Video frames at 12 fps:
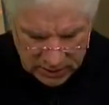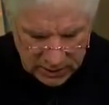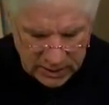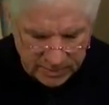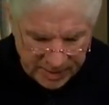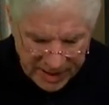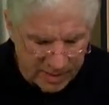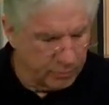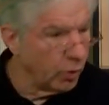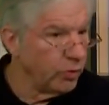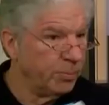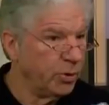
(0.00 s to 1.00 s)
Uh, Pam
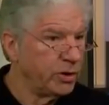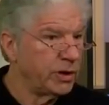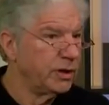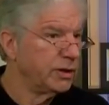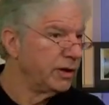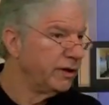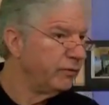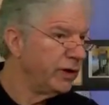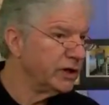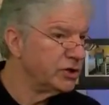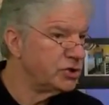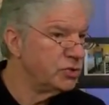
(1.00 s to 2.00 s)
wrote a book. If we
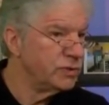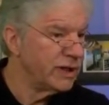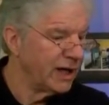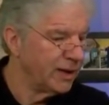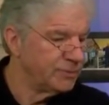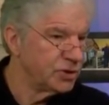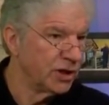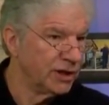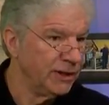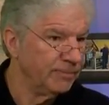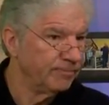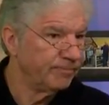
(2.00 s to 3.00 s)
can shoot that up,
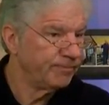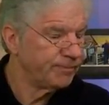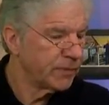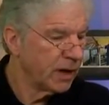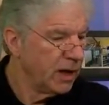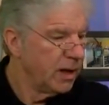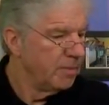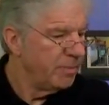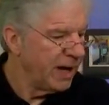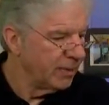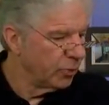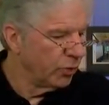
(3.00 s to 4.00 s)
Johnny.
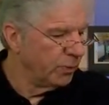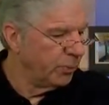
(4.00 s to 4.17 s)
Pam wrote a